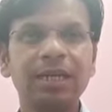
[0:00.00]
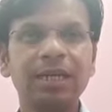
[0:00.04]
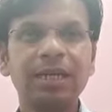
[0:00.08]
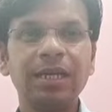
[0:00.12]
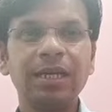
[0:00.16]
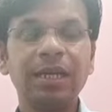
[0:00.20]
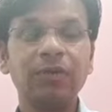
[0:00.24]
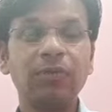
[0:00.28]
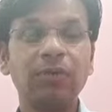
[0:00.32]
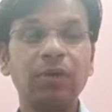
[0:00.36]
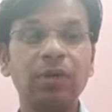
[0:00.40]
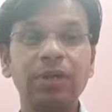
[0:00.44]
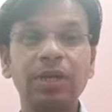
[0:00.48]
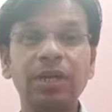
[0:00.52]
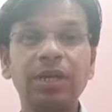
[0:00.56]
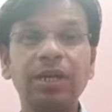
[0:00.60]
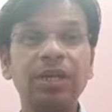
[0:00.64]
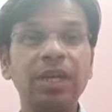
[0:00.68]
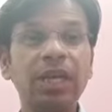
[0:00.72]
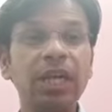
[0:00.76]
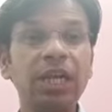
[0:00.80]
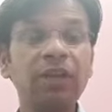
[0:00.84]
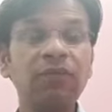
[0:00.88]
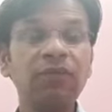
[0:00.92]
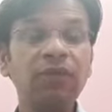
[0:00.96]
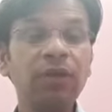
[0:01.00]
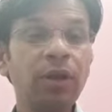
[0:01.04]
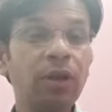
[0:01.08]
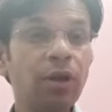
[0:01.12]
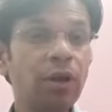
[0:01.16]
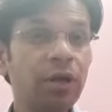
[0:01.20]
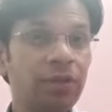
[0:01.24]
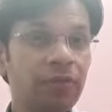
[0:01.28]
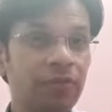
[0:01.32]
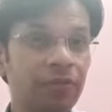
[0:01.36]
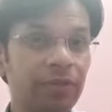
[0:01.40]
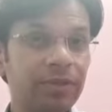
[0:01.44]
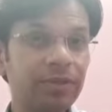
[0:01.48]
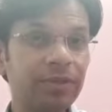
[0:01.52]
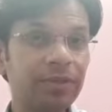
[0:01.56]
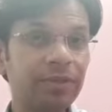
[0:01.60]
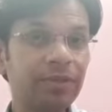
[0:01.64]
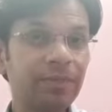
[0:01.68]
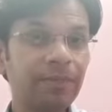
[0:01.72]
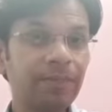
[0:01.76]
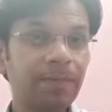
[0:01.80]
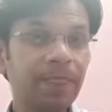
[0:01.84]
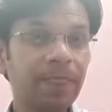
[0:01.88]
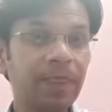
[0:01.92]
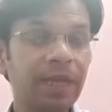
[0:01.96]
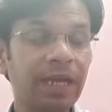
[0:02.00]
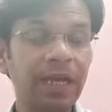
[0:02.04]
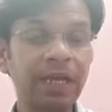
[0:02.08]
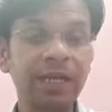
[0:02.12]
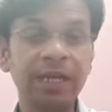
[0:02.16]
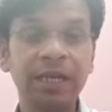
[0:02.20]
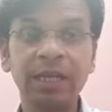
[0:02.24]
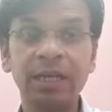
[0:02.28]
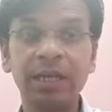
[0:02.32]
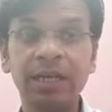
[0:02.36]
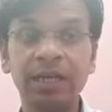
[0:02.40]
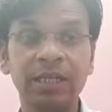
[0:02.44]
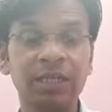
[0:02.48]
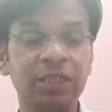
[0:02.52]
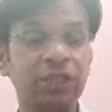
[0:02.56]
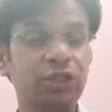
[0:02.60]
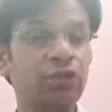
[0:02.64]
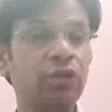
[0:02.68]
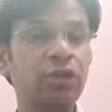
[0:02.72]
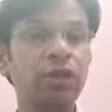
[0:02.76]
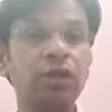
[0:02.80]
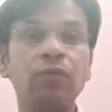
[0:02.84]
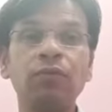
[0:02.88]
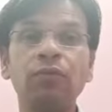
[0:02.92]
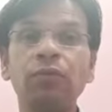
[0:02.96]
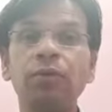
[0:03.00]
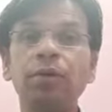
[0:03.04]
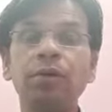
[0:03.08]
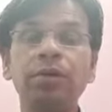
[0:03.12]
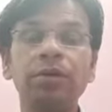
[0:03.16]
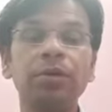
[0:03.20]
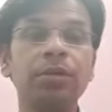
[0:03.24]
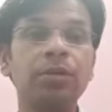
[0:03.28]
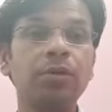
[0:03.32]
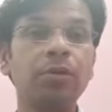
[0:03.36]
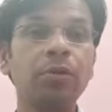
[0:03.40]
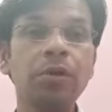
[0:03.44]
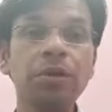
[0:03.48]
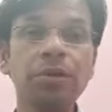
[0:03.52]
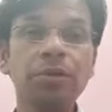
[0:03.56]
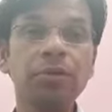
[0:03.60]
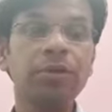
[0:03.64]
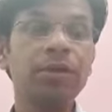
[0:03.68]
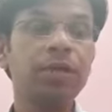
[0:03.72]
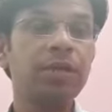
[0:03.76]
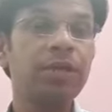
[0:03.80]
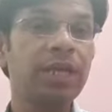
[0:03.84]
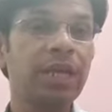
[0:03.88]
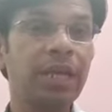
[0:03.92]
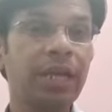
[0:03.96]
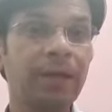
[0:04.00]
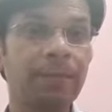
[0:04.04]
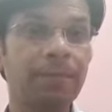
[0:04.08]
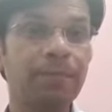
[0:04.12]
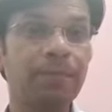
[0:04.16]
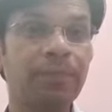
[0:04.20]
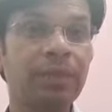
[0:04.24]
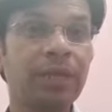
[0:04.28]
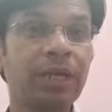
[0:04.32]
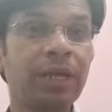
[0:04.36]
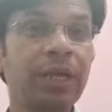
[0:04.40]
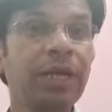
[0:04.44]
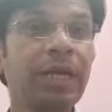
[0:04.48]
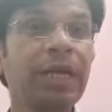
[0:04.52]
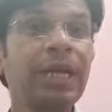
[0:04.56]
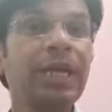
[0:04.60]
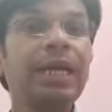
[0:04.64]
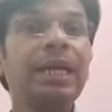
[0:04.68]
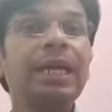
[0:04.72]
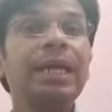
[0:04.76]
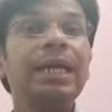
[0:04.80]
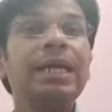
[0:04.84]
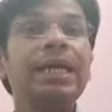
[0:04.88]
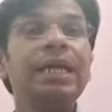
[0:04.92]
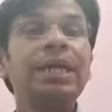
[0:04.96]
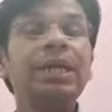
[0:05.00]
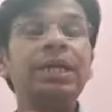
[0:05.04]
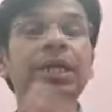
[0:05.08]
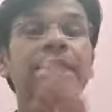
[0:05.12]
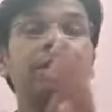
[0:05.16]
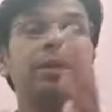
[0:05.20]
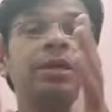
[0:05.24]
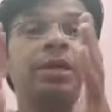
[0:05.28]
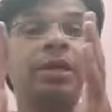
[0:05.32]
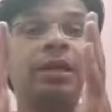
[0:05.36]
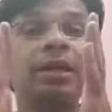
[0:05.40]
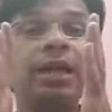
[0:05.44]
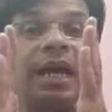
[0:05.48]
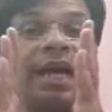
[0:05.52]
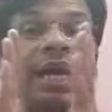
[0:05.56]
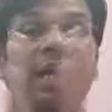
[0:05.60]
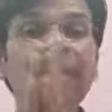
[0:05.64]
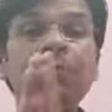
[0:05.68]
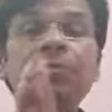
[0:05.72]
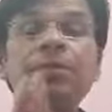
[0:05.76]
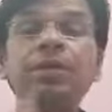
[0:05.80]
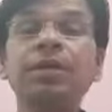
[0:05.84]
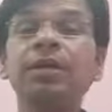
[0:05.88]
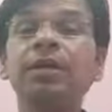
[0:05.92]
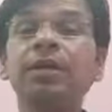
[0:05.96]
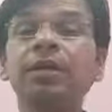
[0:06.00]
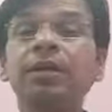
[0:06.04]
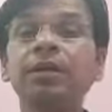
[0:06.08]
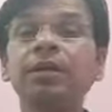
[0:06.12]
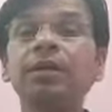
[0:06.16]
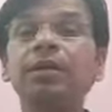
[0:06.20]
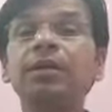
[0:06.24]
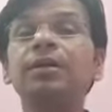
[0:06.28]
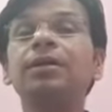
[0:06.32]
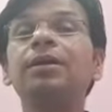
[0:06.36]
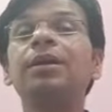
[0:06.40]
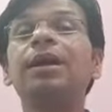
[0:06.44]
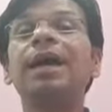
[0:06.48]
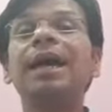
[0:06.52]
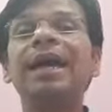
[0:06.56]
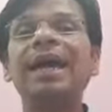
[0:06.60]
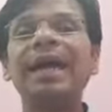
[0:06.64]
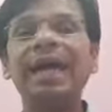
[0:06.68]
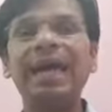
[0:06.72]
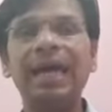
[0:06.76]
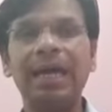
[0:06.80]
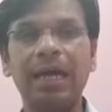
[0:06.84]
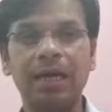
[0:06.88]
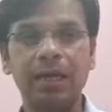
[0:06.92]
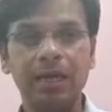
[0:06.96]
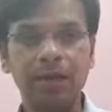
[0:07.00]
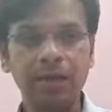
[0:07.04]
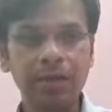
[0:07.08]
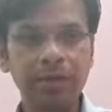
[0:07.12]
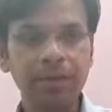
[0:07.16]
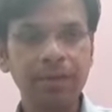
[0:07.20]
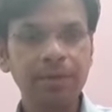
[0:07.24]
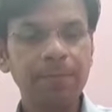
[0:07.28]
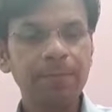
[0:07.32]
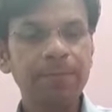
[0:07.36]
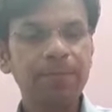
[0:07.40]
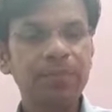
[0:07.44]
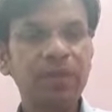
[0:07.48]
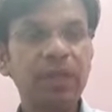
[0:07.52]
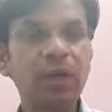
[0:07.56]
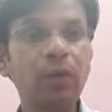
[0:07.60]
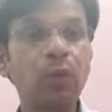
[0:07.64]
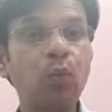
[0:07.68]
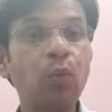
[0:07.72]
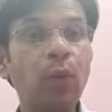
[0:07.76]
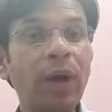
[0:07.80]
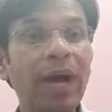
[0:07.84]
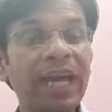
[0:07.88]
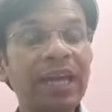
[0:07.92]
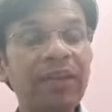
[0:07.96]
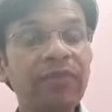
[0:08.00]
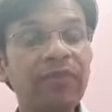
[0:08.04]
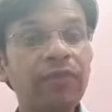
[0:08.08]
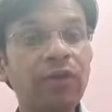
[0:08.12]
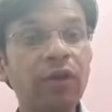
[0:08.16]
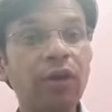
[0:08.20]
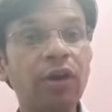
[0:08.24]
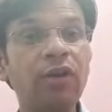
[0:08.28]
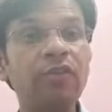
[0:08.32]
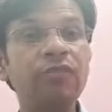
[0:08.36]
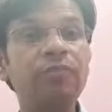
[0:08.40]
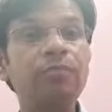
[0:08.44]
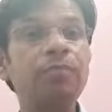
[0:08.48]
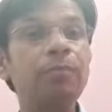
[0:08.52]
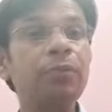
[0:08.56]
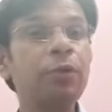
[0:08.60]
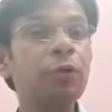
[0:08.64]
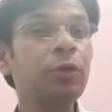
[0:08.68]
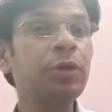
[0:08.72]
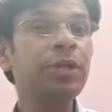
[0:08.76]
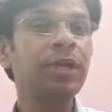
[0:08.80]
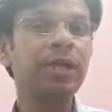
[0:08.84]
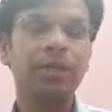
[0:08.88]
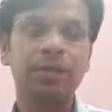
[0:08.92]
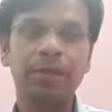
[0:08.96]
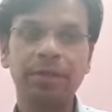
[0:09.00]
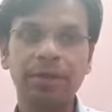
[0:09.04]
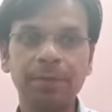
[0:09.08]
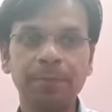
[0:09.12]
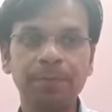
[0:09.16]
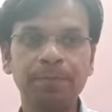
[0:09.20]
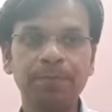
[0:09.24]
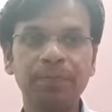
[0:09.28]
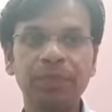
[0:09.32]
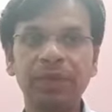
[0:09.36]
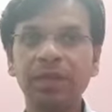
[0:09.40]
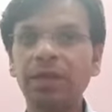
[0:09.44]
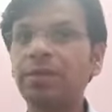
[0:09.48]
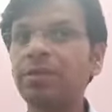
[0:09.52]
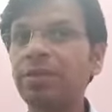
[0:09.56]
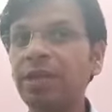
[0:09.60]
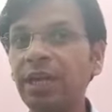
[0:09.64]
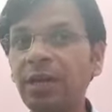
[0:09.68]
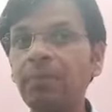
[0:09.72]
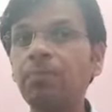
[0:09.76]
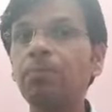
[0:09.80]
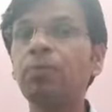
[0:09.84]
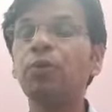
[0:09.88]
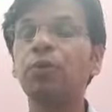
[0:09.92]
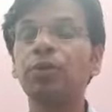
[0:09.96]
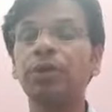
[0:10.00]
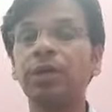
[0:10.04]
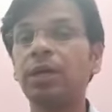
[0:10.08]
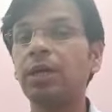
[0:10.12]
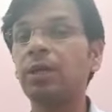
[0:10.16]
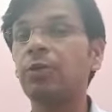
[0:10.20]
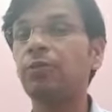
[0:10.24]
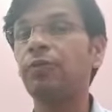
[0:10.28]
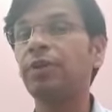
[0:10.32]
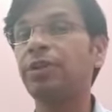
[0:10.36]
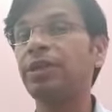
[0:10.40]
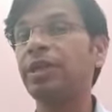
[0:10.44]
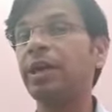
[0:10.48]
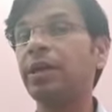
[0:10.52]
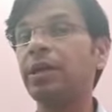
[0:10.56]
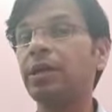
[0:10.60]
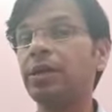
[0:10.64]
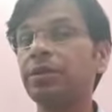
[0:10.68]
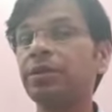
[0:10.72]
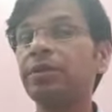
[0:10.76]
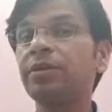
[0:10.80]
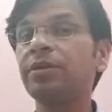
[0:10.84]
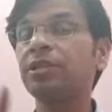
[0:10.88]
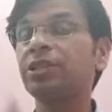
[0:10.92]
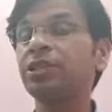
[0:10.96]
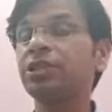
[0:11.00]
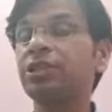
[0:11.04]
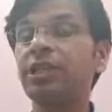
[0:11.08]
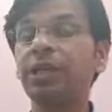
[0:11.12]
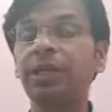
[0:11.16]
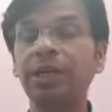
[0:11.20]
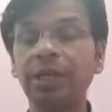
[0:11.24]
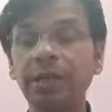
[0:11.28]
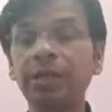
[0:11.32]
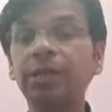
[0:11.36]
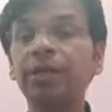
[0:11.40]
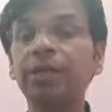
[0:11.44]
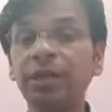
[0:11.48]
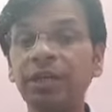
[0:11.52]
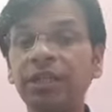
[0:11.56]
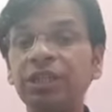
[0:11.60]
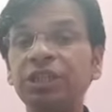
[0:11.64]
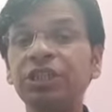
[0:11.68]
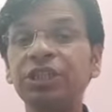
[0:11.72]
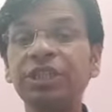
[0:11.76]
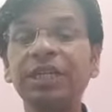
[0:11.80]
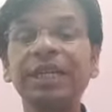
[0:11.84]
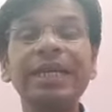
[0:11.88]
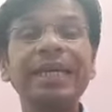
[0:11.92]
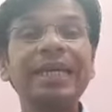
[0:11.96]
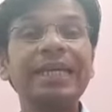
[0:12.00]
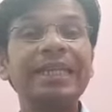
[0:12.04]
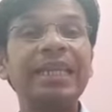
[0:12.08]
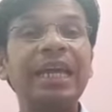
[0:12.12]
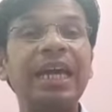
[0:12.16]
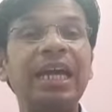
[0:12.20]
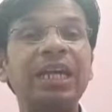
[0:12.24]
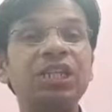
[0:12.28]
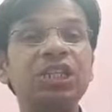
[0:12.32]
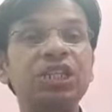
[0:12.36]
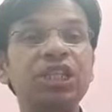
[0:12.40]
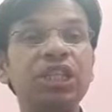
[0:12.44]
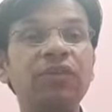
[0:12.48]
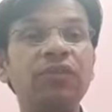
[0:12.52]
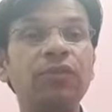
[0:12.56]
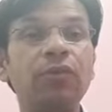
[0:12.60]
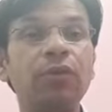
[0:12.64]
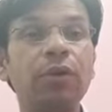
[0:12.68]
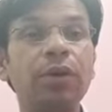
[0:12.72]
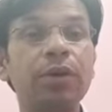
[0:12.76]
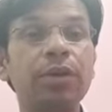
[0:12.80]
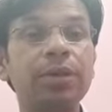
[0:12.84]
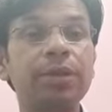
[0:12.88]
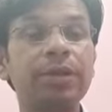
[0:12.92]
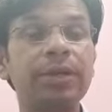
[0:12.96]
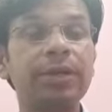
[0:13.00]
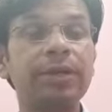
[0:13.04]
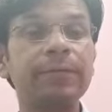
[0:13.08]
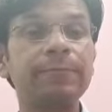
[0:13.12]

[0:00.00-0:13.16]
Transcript: He was a great philosopher. His daughter was also the same. He describes her as the wife of Brutus, the same Brutus which I discussed that he was